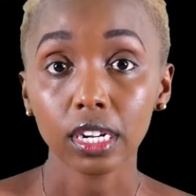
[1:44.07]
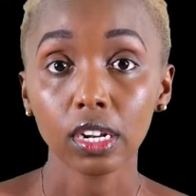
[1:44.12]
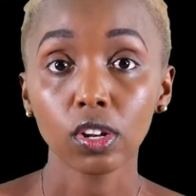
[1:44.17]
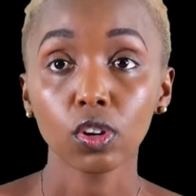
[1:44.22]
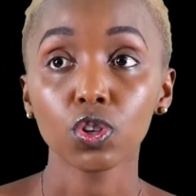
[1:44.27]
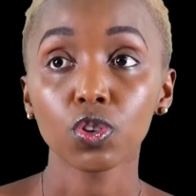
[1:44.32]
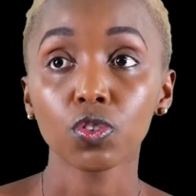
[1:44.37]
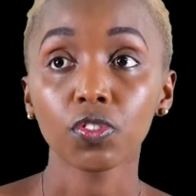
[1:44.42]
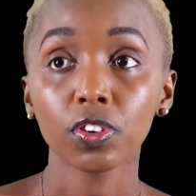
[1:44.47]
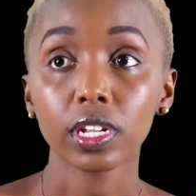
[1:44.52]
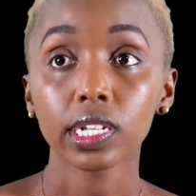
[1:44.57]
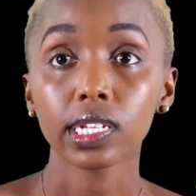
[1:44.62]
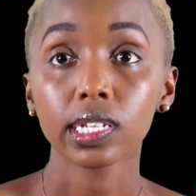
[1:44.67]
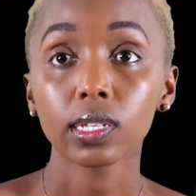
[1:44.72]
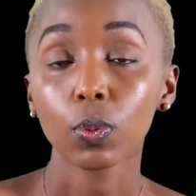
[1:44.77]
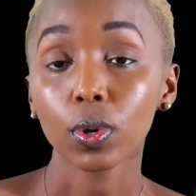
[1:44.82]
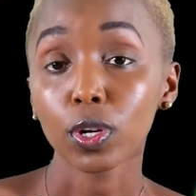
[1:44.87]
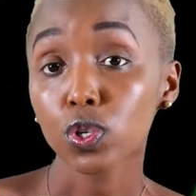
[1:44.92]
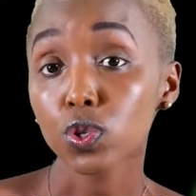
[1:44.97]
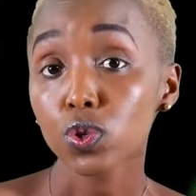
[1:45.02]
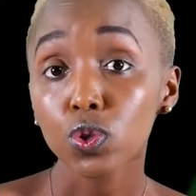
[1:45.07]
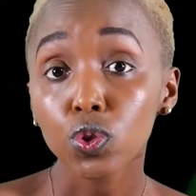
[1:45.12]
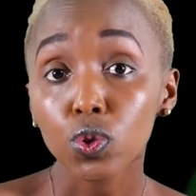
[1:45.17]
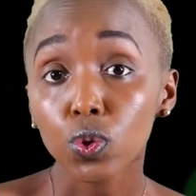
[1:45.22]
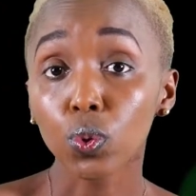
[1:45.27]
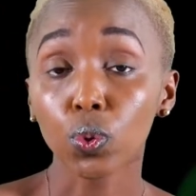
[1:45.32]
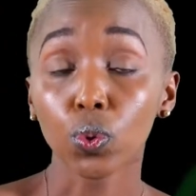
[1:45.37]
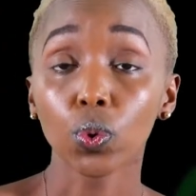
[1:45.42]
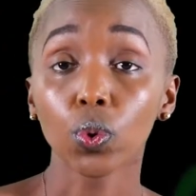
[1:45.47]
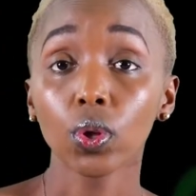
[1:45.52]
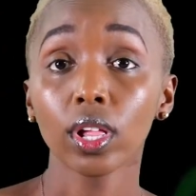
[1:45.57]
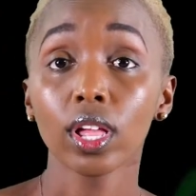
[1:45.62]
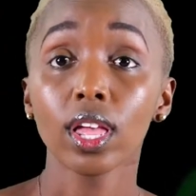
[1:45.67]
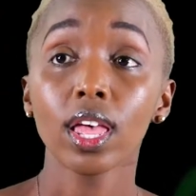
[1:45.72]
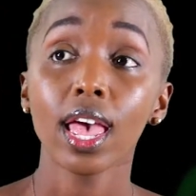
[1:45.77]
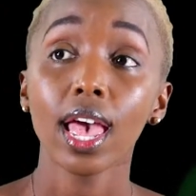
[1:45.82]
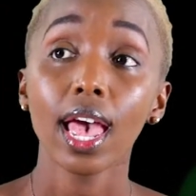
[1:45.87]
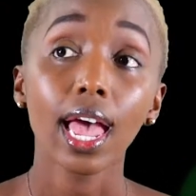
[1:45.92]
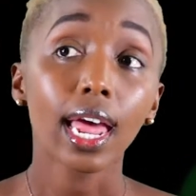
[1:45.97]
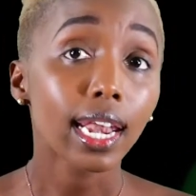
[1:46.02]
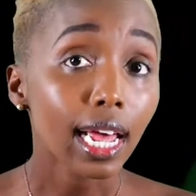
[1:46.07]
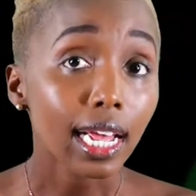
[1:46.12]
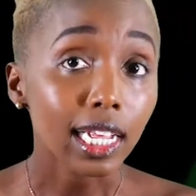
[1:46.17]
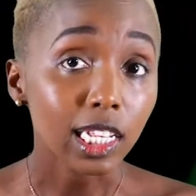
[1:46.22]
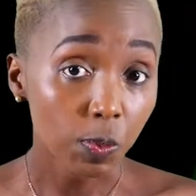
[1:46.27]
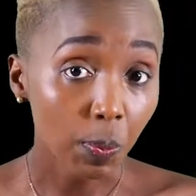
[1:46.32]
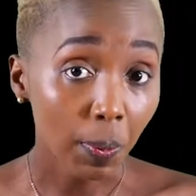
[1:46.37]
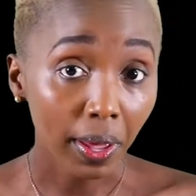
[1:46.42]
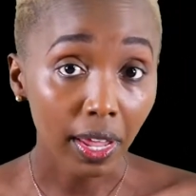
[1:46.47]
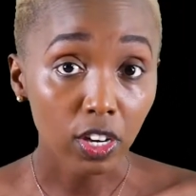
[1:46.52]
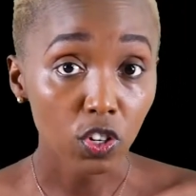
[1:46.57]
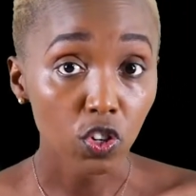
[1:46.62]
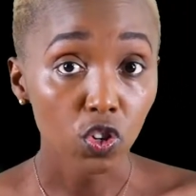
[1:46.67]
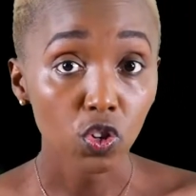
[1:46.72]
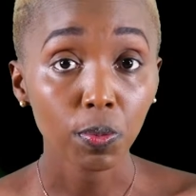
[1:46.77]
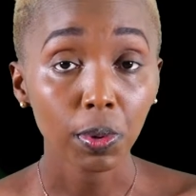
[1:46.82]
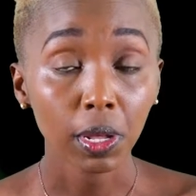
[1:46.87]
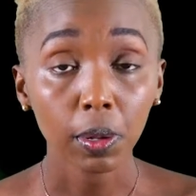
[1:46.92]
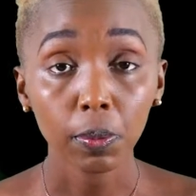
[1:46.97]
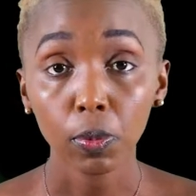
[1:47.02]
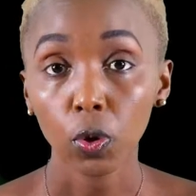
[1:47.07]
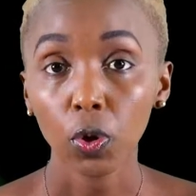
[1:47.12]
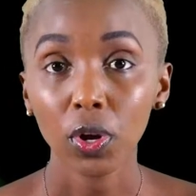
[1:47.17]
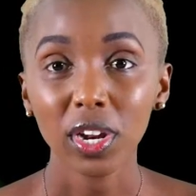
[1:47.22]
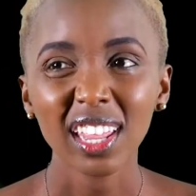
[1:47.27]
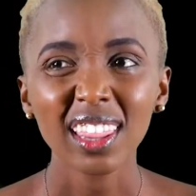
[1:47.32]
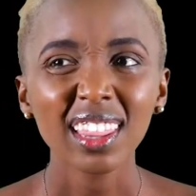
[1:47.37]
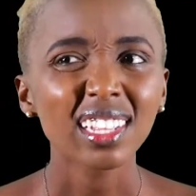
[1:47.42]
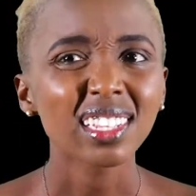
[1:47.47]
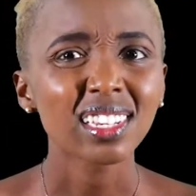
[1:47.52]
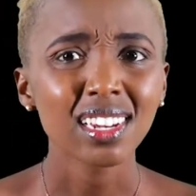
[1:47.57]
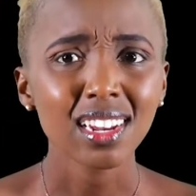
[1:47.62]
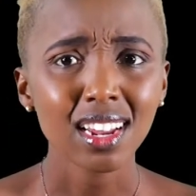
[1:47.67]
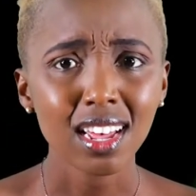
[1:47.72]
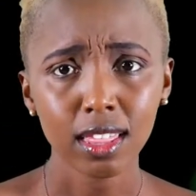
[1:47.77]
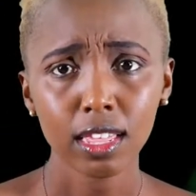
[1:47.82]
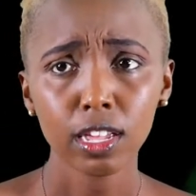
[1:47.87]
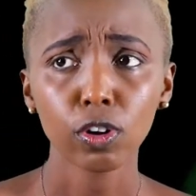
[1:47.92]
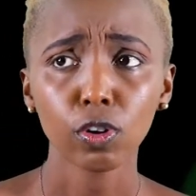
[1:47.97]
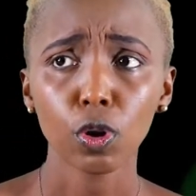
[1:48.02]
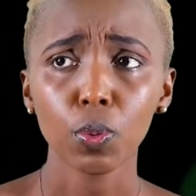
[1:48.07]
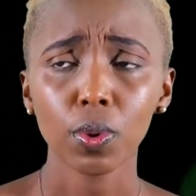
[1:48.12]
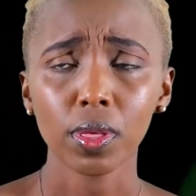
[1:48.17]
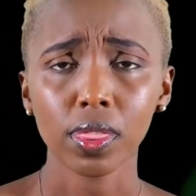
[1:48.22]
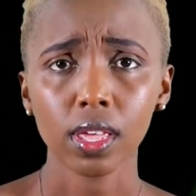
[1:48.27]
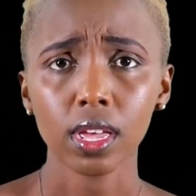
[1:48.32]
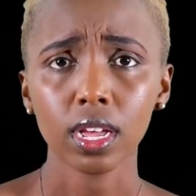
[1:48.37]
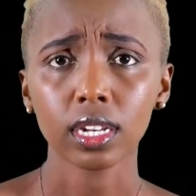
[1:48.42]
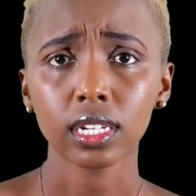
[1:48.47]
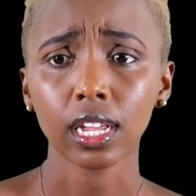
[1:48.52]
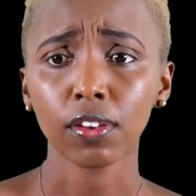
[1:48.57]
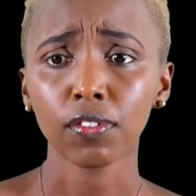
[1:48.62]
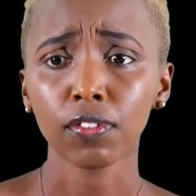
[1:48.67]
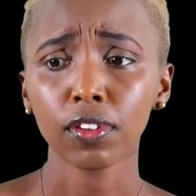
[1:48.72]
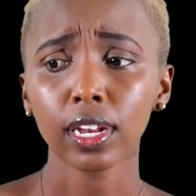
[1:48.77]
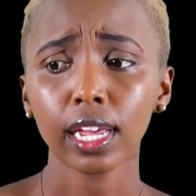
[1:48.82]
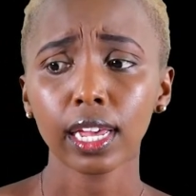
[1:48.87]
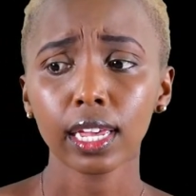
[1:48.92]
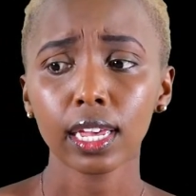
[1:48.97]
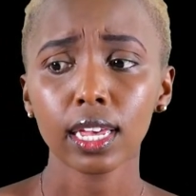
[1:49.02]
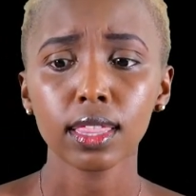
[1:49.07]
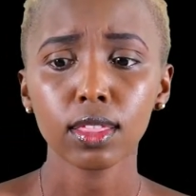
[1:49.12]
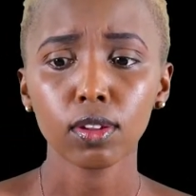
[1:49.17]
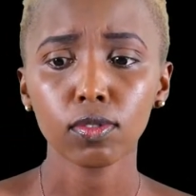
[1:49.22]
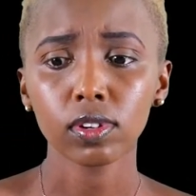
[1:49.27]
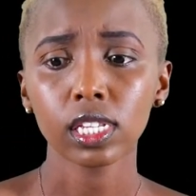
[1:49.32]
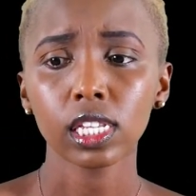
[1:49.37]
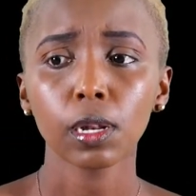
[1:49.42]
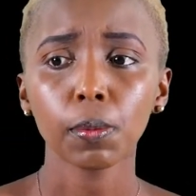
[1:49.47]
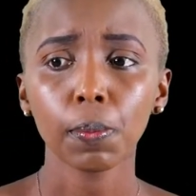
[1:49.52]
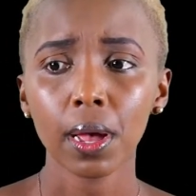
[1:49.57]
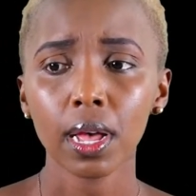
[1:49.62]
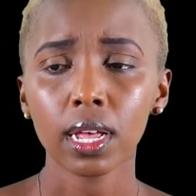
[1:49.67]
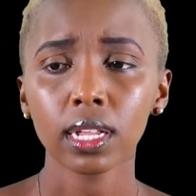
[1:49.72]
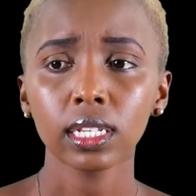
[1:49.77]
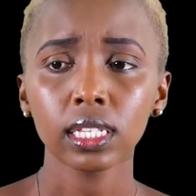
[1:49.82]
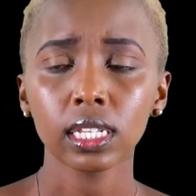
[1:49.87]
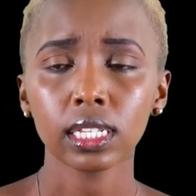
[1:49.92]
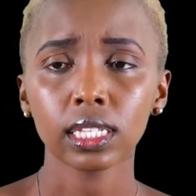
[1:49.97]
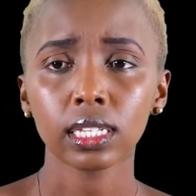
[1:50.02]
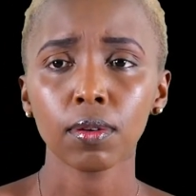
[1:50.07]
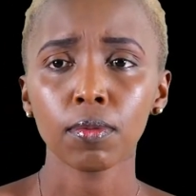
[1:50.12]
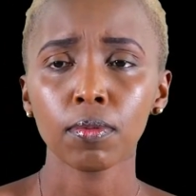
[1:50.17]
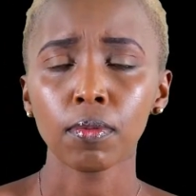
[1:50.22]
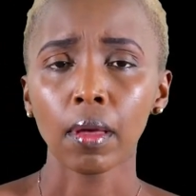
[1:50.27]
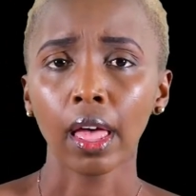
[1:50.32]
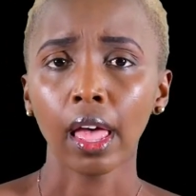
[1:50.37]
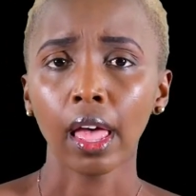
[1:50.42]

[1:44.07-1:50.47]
A lot of us went to school and aspired to be employed, and there's nothing wrong with that. I feel like in the recent past, there's a